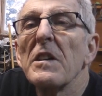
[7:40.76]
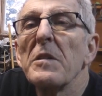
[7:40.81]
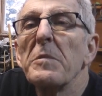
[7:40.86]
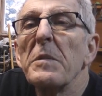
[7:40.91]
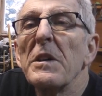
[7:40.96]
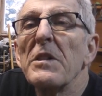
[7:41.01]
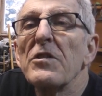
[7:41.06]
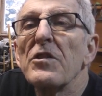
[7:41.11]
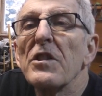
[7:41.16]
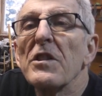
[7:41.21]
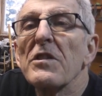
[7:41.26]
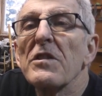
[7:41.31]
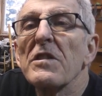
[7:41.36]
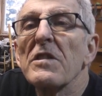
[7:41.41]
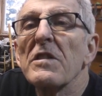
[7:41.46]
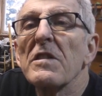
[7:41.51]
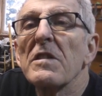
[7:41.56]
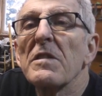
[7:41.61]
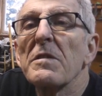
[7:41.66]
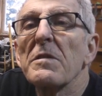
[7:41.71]
but
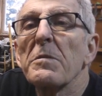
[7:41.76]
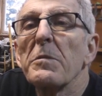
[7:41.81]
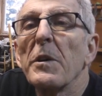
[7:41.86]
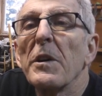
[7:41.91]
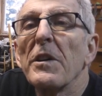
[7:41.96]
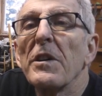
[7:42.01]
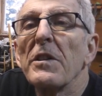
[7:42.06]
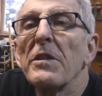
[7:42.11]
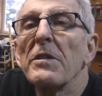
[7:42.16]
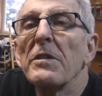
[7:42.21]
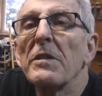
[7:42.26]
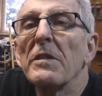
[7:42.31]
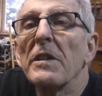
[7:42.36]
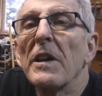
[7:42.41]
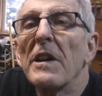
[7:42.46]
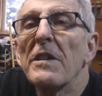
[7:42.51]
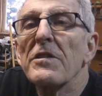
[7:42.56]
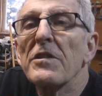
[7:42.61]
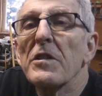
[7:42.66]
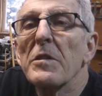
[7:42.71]
just where you
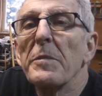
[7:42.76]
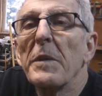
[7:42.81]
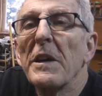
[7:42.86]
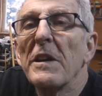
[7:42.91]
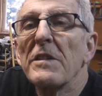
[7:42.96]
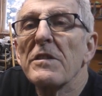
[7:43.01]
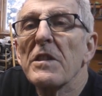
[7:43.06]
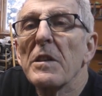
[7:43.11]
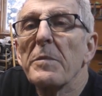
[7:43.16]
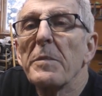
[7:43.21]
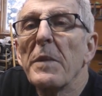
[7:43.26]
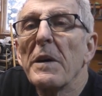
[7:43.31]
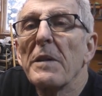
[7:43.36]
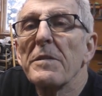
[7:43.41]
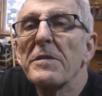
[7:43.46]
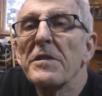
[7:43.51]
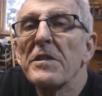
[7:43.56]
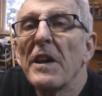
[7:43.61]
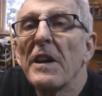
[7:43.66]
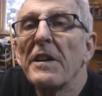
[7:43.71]
estimate's
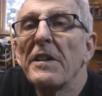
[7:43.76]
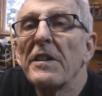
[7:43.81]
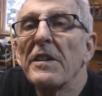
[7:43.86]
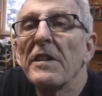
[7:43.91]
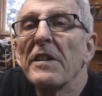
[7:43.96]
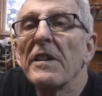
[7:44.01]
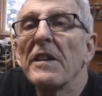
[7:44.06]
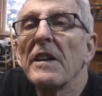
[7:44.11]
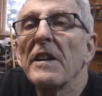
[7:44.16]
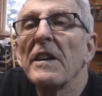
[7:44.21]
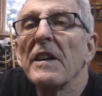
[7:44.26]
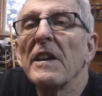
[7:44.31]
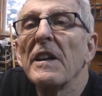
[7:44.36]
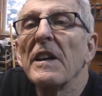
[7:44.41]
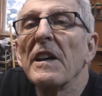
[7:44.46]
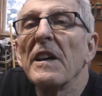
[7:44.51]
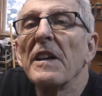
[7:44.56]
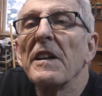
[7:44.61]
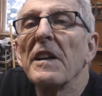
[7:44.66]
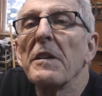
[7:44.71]
above center.
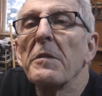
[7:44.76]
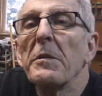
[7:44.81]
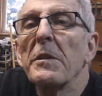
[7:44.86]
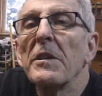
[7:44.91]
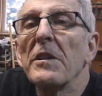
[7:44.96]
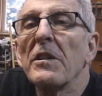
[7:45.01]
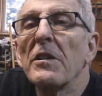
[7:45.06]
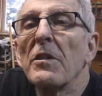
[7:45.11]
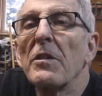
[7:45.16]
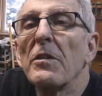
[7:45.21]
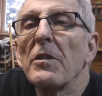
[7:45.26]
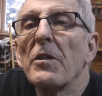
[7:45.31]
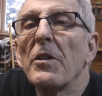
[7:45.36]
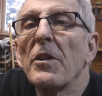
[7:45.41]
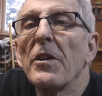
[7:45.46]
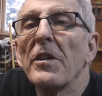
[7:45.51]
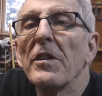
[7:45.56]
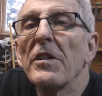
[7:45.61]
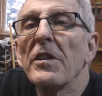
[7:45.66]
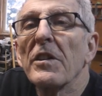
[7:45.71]
And then when you go
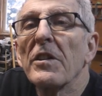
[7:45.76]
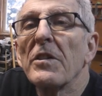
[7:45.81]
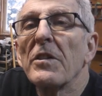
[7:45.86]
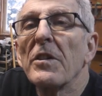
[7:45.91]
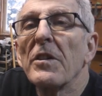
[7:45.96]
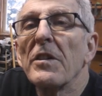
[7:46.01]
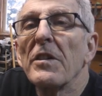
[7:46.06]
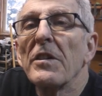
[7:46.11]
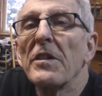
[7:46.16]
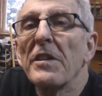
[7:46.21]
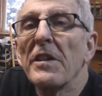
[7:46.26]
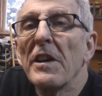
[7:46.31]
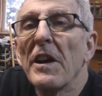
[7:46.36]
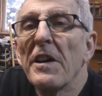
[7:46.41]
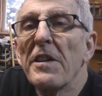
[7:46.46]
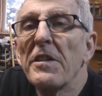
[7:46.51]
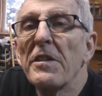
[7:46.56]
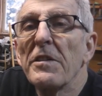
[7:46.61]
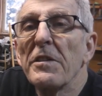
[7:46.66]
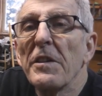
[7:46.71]
corner to corner the
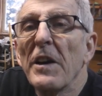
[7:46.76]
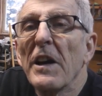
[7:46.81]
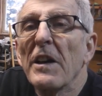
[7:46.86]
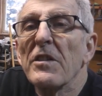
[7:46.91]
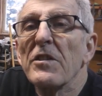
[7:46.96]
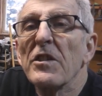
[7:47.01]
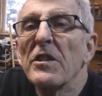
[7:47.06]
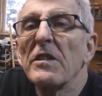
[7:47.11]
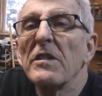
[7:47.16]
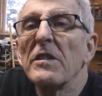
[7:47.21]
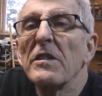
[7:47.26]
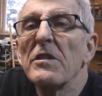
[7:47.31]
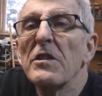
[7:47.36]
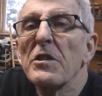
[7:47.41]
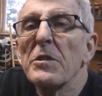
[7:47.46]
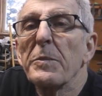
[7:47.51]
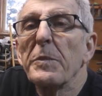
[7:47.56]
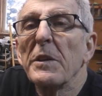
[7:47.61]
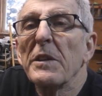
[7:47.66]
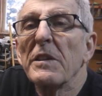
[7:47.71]
other direction, you
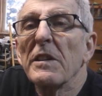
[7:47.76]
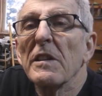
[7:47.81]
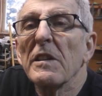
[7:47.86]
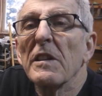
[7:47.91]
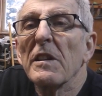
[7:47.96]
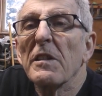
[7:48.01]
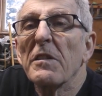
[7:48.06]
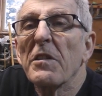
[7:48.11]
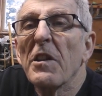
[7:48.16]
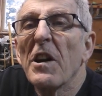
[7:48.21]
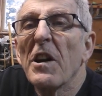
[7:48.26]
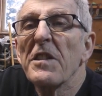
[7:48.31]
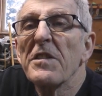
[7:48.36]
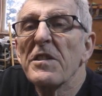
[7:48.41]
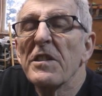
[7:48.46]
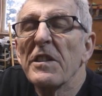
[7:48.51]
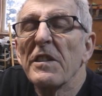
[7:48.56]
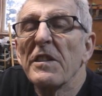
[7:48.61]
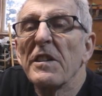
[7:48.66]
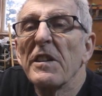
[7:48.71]
just put the little
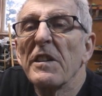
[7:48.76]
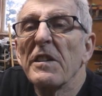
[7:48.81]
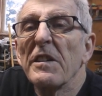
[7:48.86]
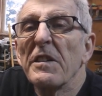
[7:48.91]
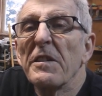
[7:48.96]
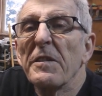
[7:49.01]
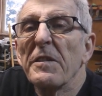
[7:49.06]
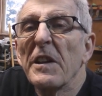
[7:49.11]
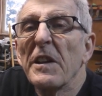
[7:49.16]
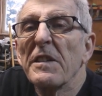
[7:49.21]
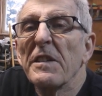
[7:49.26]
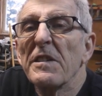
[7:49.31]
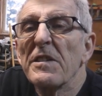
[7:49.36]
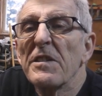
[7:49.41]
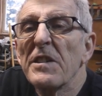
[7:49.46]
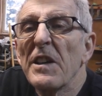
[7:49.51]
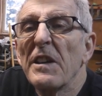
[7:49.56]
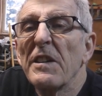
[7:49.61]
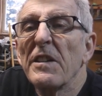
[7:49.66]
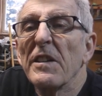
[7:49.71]
cross in there and you've got the
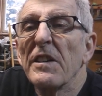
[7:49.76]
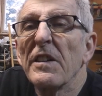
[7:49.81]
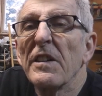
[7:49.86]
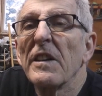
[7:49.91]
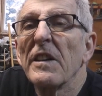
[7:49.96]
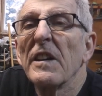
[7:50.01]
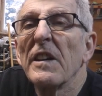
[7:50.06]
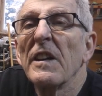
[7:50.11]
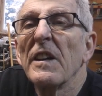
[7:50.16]
center.